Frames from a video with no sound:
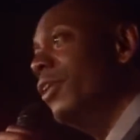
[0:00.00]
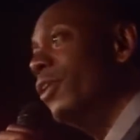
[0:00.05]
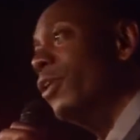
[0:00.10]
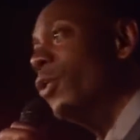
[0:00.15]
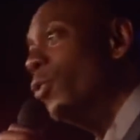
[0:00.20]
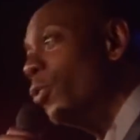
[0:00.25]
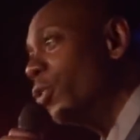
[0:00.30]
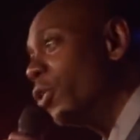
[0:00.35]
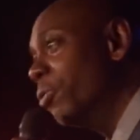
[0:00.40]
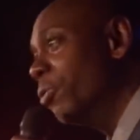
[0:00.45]

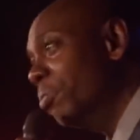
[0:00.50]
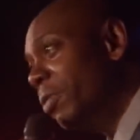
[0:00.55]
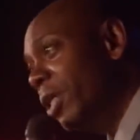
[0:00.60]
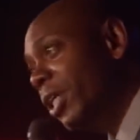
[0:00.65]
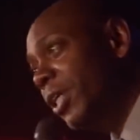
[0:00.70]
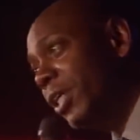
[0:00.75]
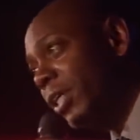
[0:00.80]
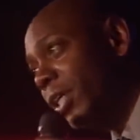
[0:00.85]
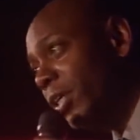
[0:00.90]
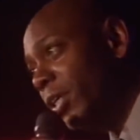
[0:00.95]
no
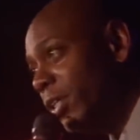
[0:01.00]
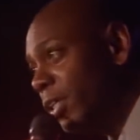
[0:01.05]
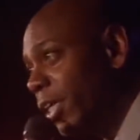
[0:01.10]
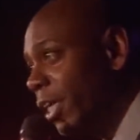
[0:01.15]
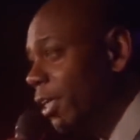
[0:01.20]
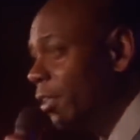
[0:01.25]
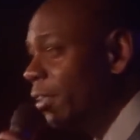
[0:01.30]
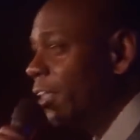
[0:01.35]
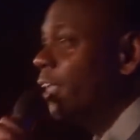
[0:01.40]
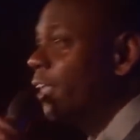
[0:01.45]
comedian
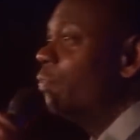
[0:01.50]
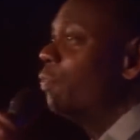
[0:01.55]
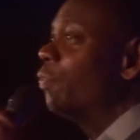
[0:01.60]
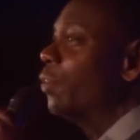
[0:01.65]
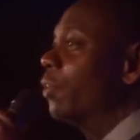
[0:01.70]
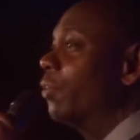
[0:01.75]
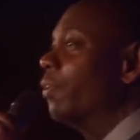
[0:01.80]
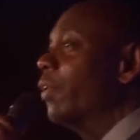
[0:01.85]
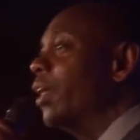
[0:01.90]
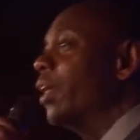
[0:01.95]
take that for
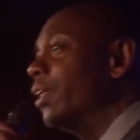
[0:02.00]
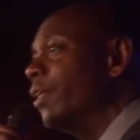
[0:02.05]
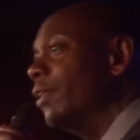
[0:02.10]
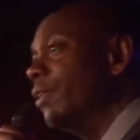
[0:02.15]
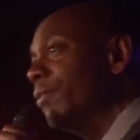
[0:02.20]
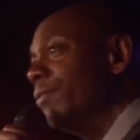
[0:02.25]
granted.